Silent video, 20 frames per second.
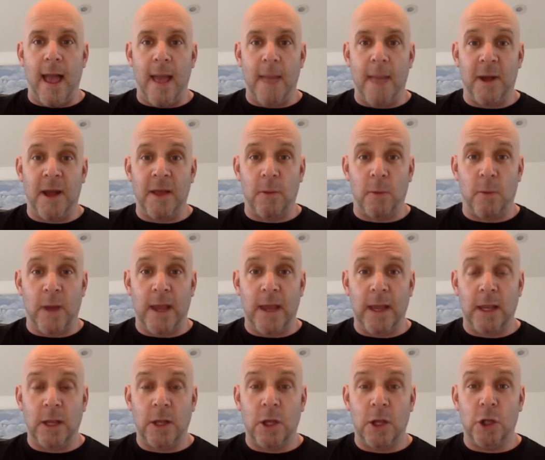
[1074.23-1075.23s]
And by the
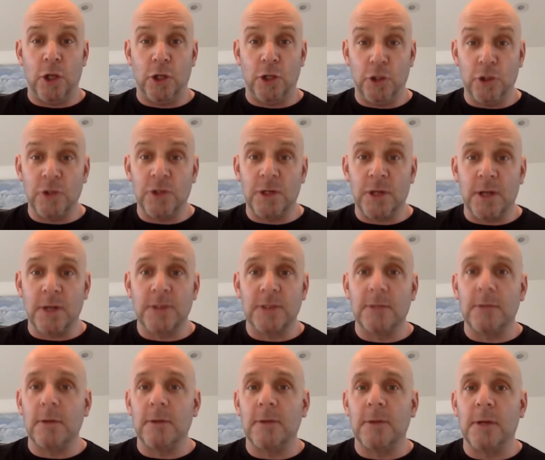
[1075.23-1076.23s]
way, you should
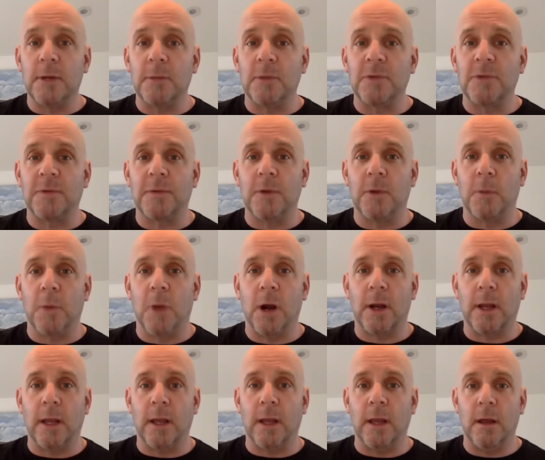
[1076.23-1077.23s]
also know the numbers for your
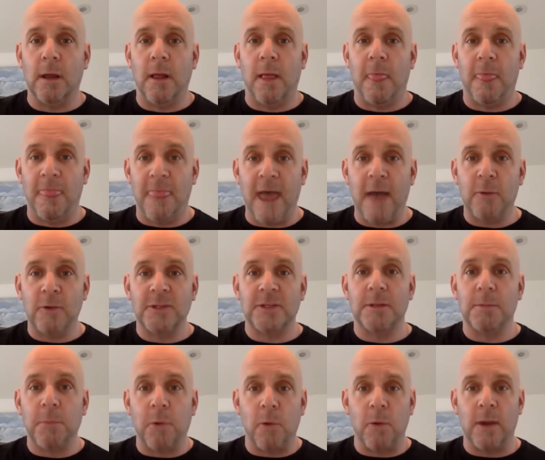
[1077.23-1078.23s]
market. That
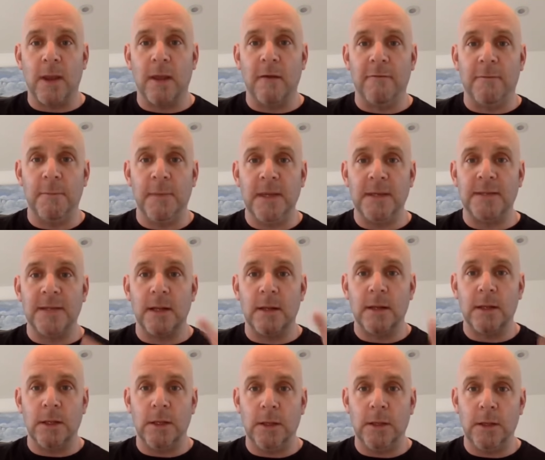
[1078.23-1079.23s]
was the point of me
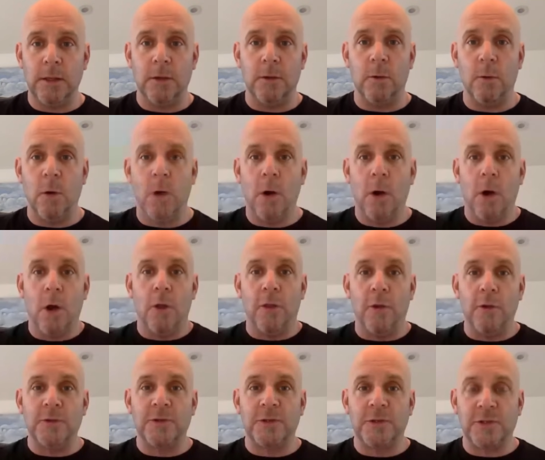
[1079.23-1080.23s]
telling you
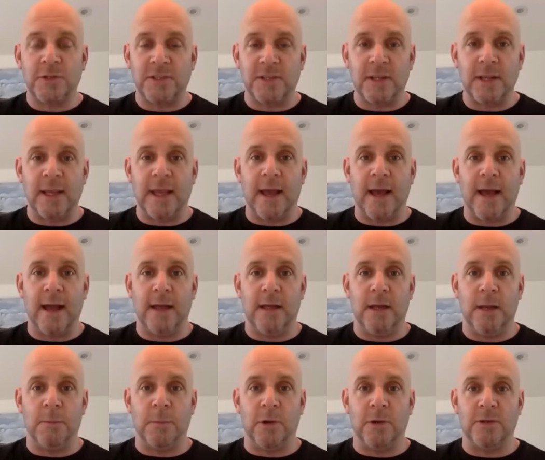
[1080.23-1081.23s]
those silly high
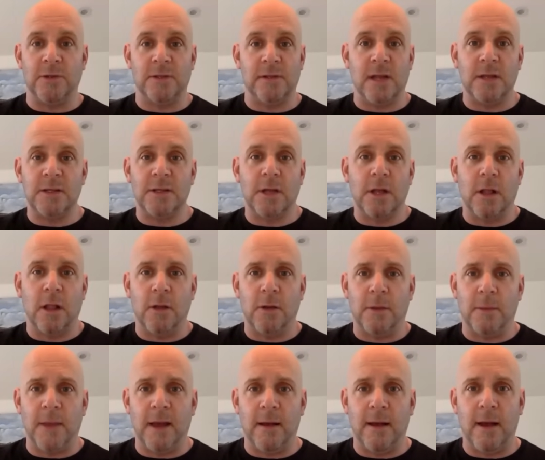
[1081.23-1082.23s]
numbers, not to gloat
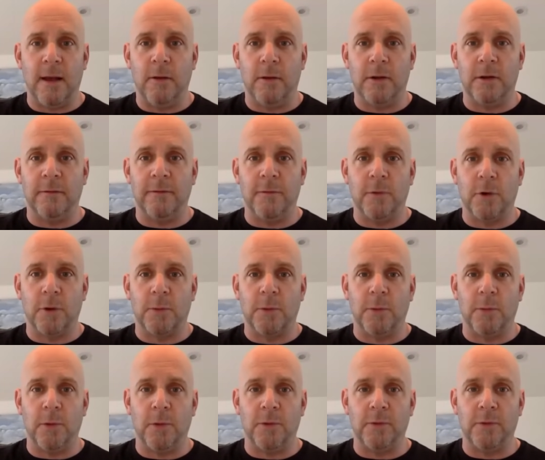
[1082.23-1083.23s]
about how
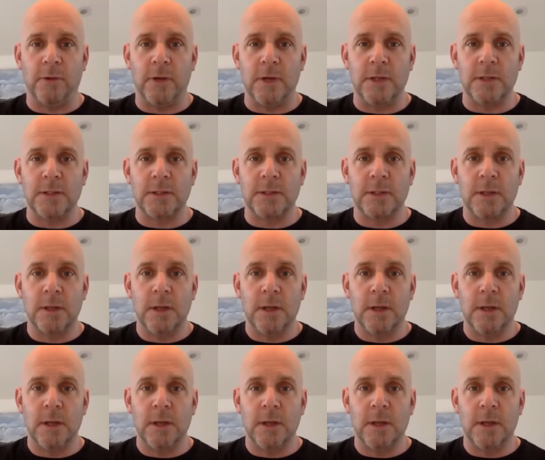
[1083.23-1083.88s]
unaffordable Boulder is.